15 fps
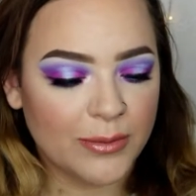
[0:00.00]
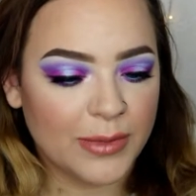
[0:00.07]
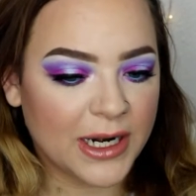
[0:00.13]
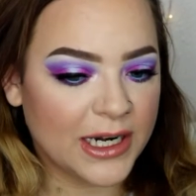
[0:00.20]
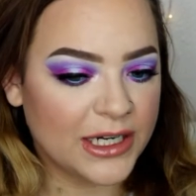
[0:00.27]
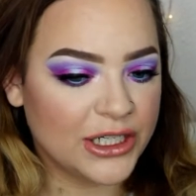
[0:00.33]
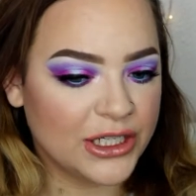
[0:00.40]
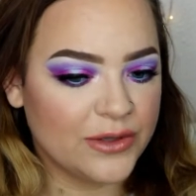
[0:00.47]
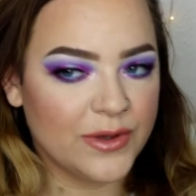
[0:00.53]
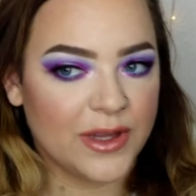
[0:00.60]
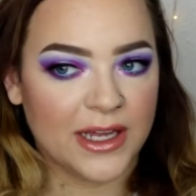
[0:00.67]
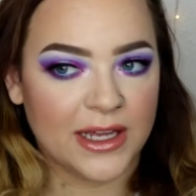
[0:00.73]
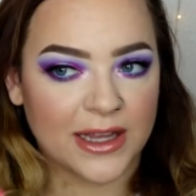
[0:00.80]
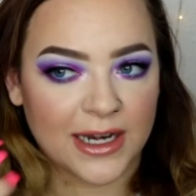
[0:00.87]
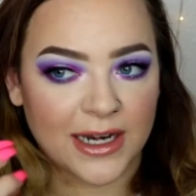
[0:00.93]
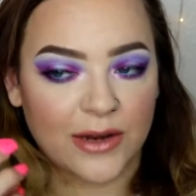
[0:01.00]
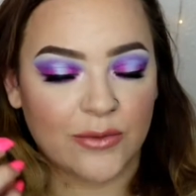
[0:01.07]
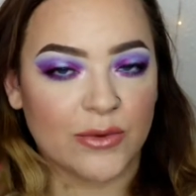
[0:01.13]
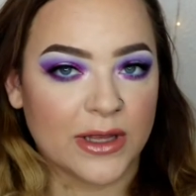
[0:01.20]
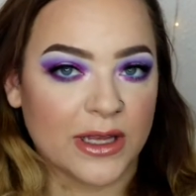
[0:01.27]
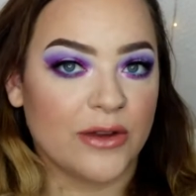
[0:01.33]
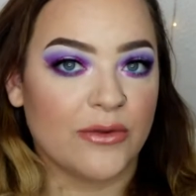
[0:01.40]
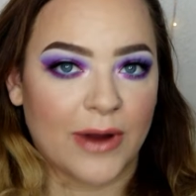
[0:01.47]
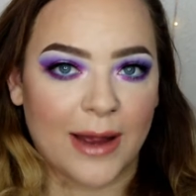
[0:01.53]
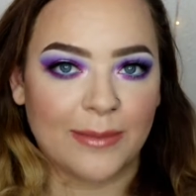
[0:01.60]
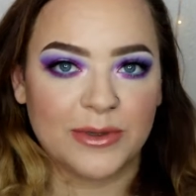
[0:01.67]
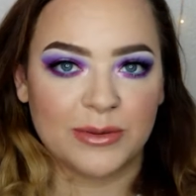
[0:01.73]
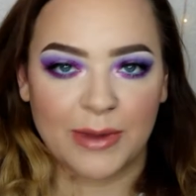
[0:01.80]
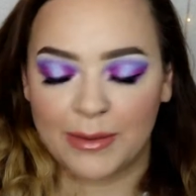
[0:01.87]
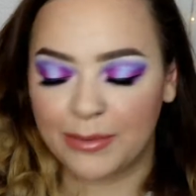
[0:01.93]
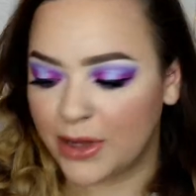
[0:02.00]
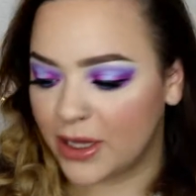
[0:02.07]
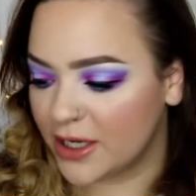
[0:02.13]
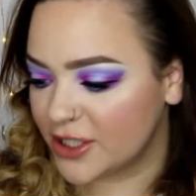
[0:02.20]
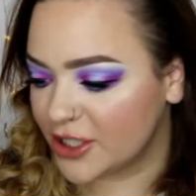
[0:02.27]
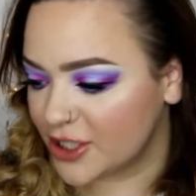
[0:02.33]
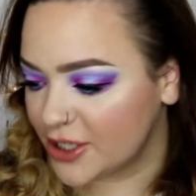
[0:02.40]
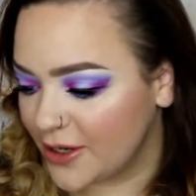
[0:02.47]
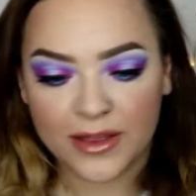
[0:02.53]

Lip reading: but I do think that it really grabbed my blush.